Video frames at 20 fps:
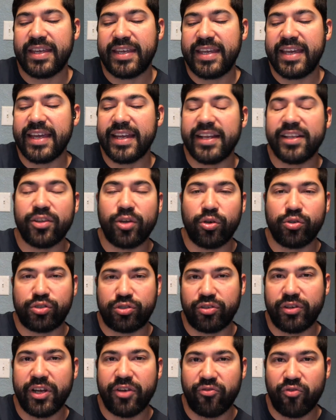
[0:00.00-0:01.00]
getting those
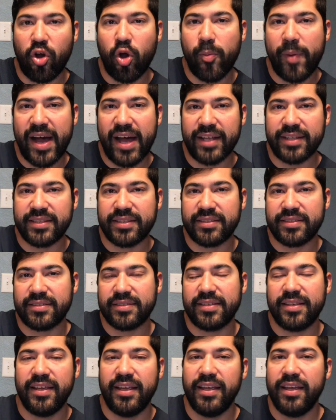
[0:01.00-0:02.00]
3 robots